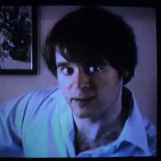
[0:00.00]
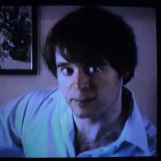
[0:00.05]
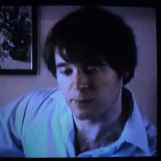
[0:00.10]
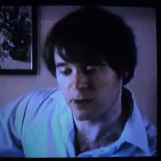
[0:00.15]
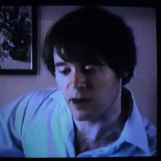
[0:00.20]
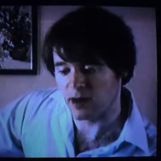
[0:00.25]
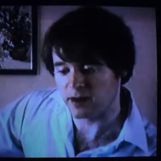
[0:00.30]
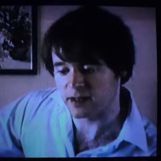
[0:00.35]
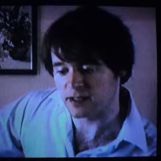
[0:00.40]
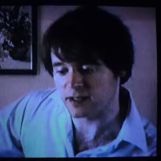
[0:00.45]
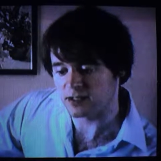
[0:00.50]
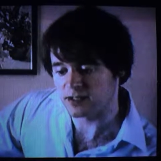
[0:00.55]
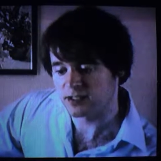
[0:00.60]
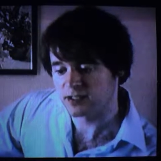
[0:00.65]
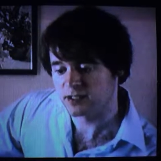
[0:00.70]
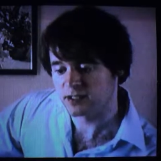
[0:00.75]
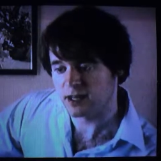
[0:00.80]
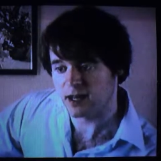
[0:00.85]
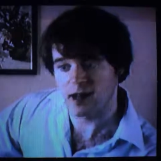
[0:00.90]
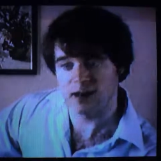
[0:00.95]
their bodies,
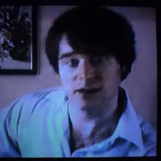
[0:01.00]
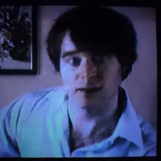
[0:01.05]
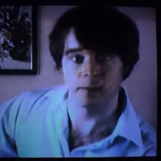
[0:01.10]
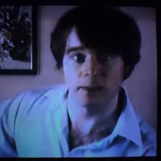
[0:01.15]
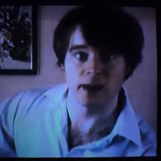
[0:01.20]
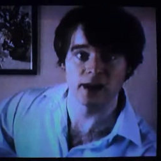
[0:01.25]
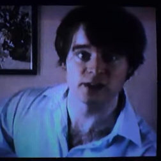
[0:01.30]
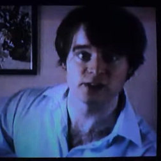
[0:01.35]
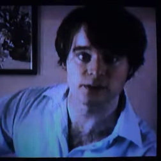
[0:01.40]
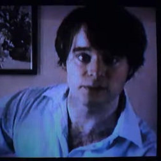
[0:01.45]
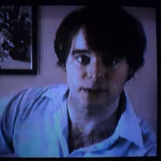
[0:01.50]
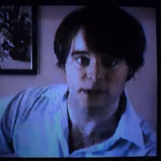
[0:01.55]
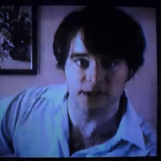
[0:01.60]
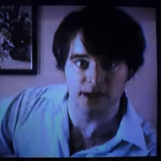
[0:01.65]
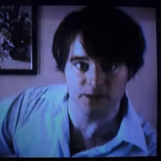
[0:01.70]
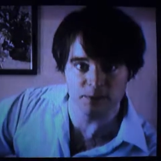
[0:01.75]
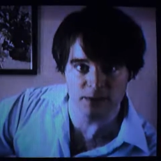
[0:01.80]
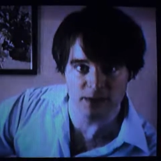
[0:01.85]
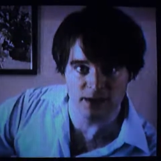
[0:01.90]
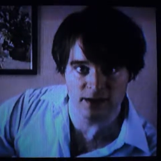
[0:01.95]
and their bodies will be
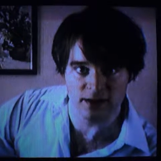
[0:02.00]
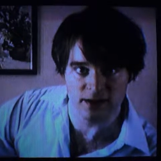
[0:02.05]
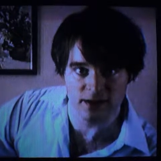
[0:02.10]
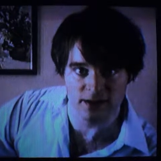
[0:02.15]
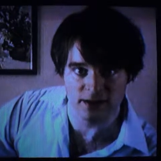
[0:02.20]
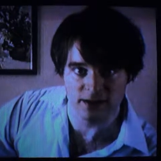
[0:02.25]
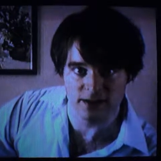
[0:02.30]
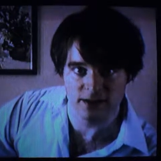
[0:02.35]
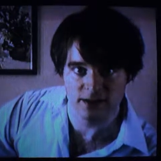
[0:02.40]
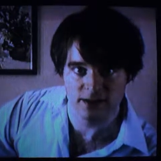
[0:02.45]
left behind.